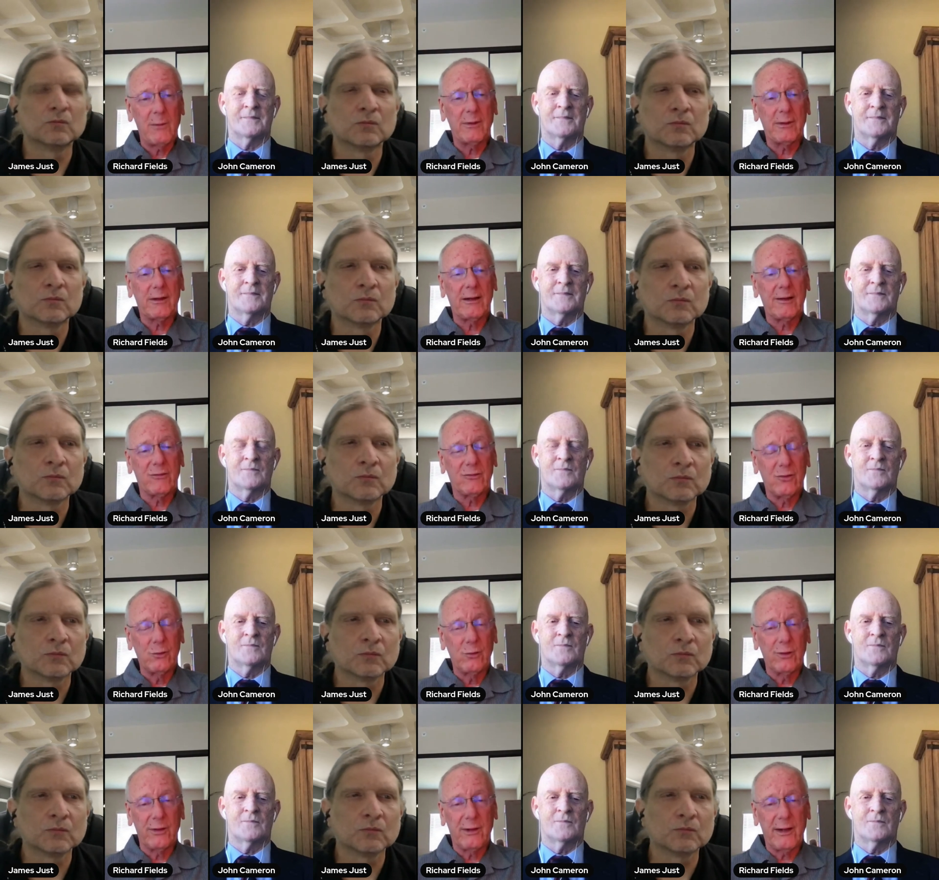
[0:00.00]
Speaker 1: publicly
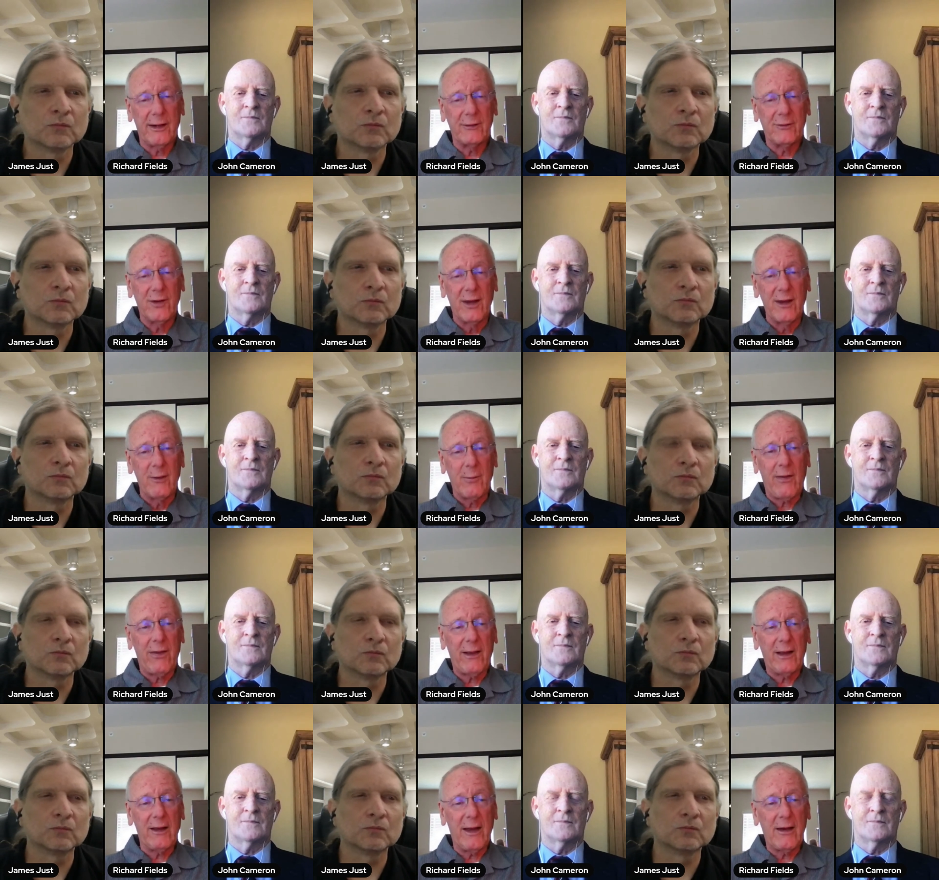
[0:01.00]
schooled kids. But
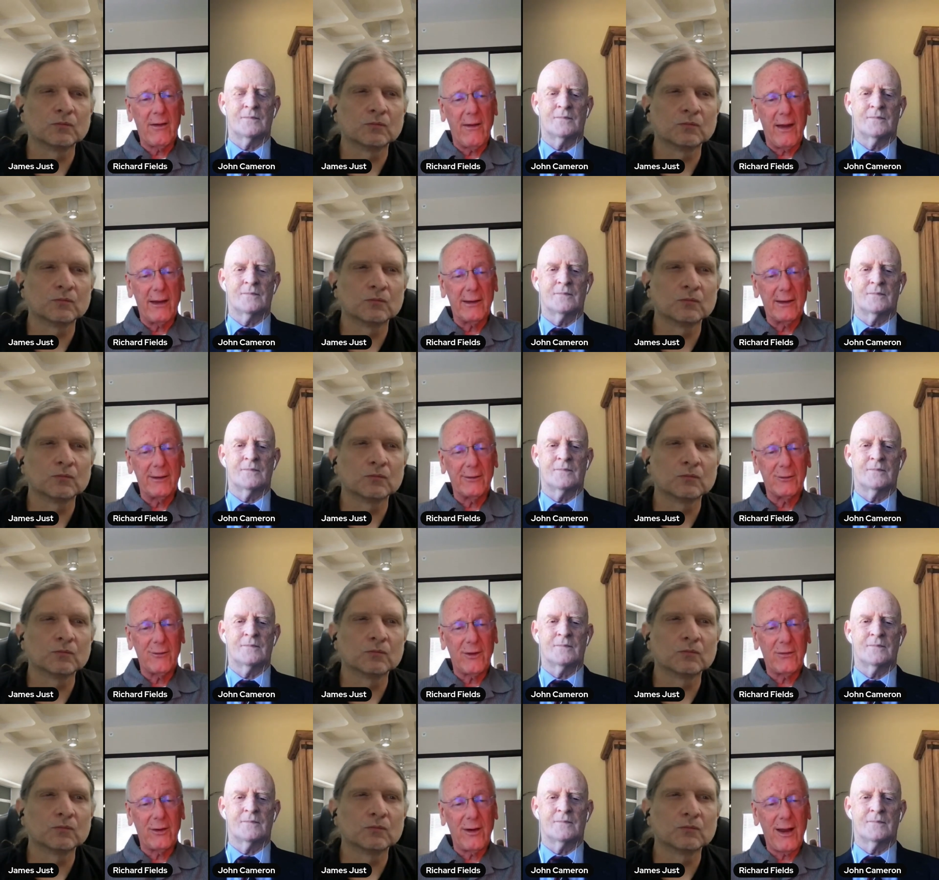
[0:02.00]
I think a lot of that
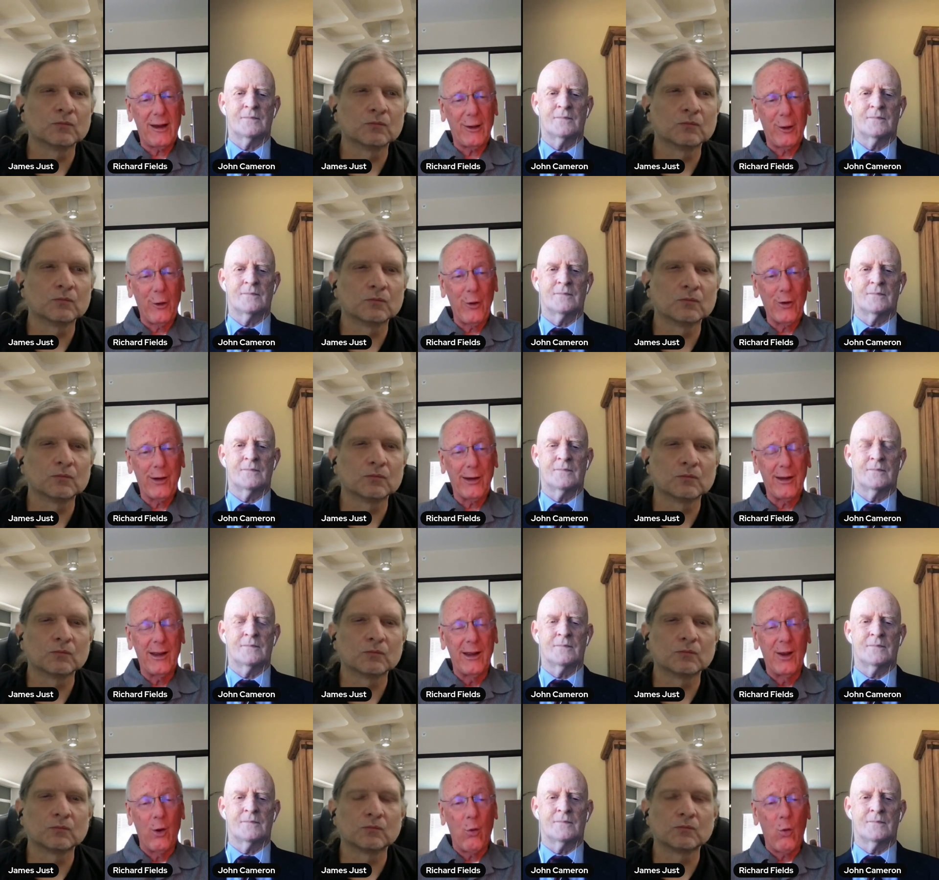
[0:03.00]
is that they're not
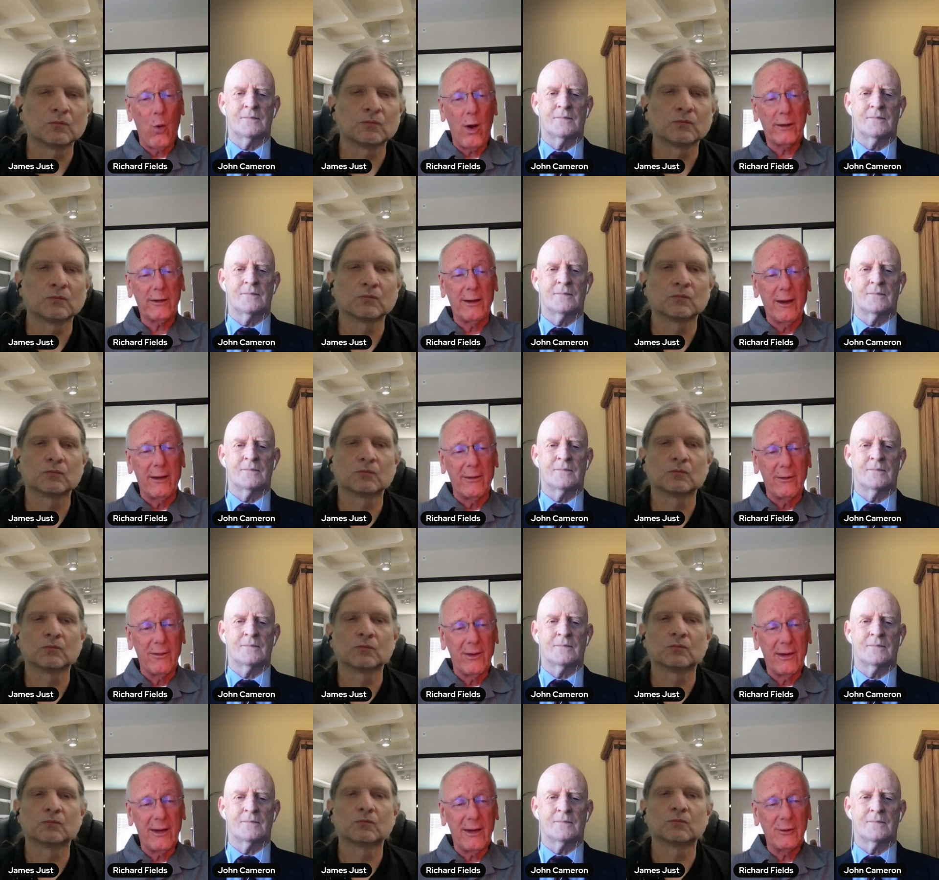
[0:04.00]
learning what
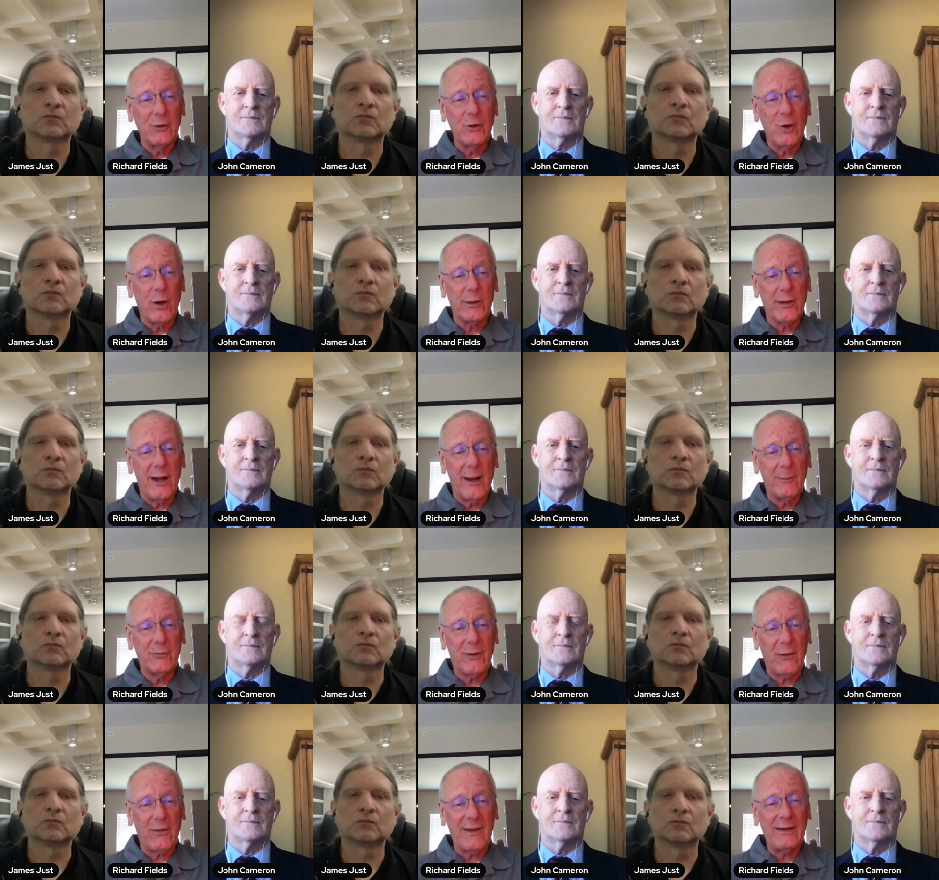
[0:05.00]
the New York
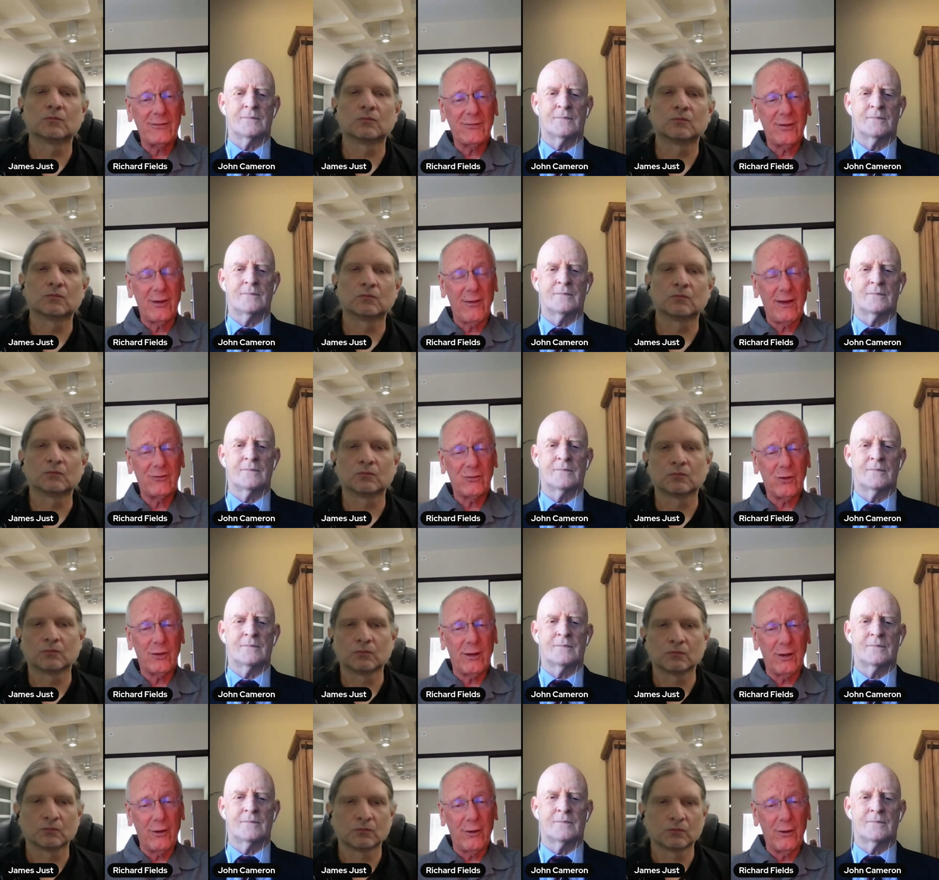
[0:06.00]
Times thinks they
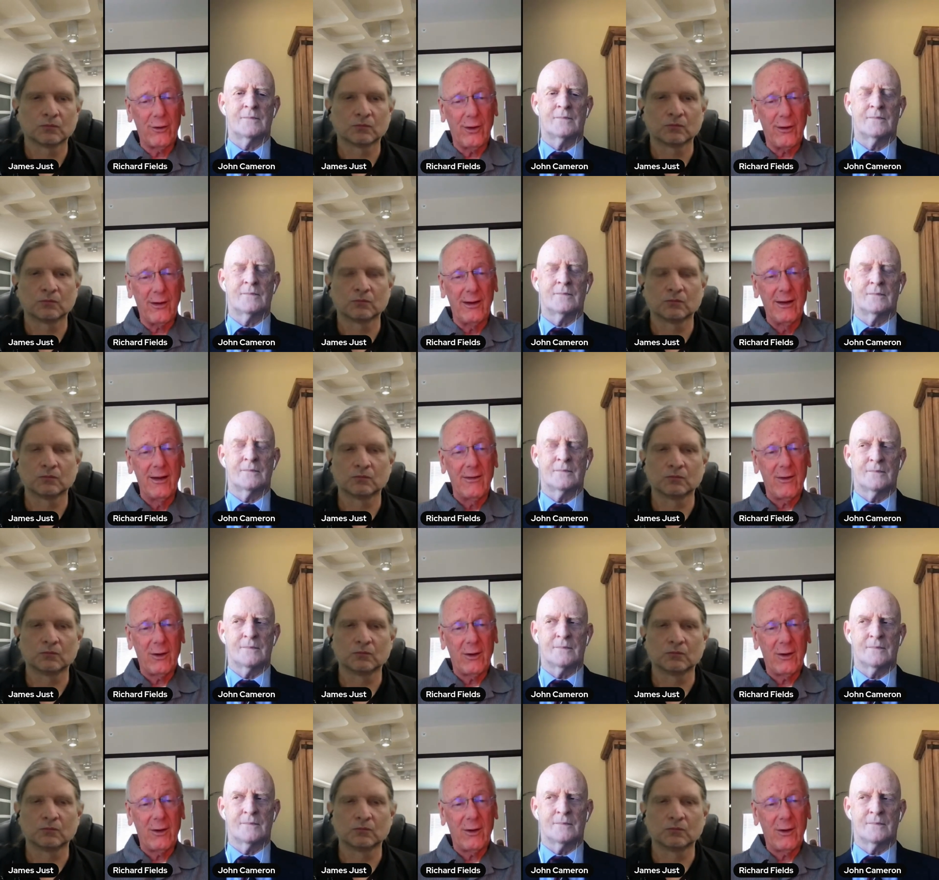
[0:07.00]
should learn. Mm